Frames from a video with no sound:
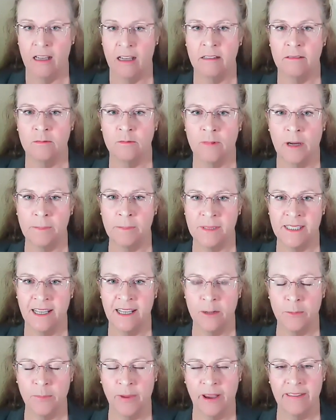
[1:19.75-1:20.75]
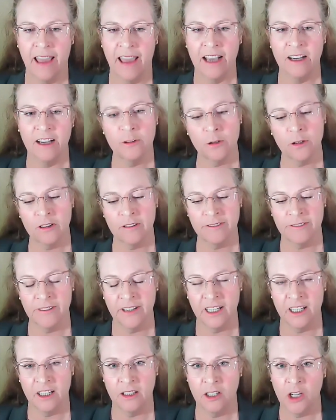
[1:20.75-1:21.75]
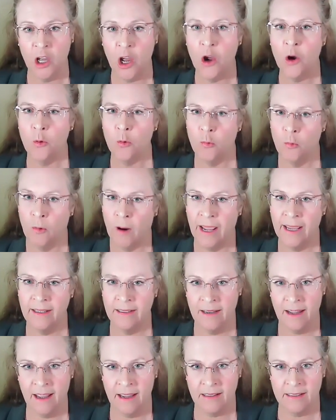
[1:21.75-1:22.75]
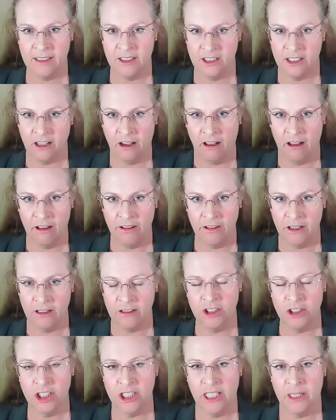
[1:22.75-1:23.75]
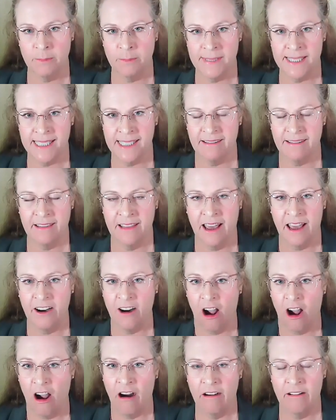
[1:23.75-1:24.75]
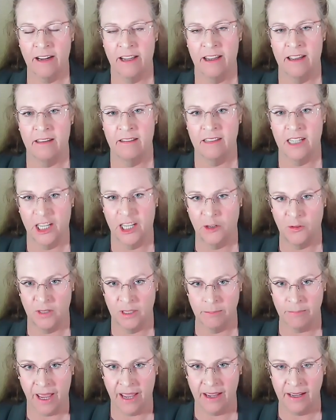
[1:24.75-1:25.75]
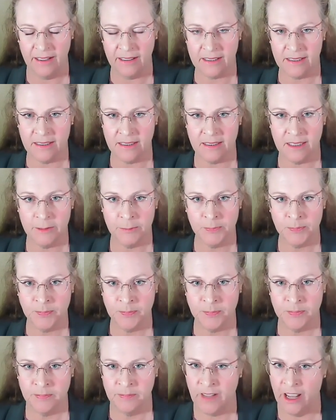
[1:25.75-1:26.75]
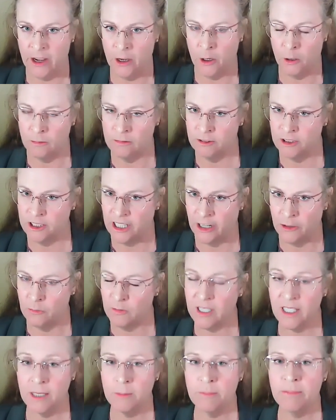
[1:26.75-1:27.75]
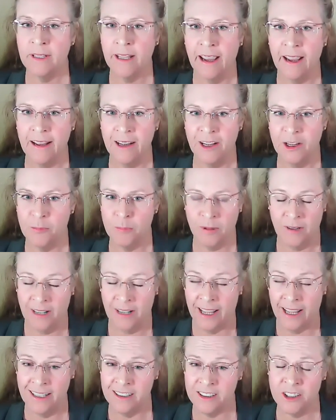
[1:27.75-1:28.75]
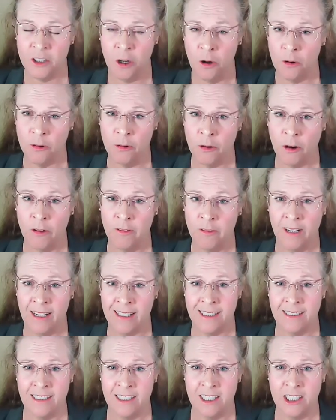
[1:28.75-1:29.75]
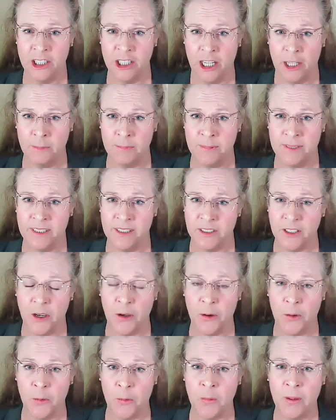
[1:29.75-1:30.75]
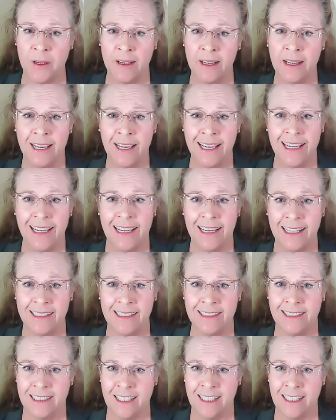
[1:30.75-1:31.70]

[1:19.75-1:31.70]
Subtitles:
represented by that chlorophyll right next to all those ships that are in the Union Banks. Now, generally, plants don't grow next to ships, so it's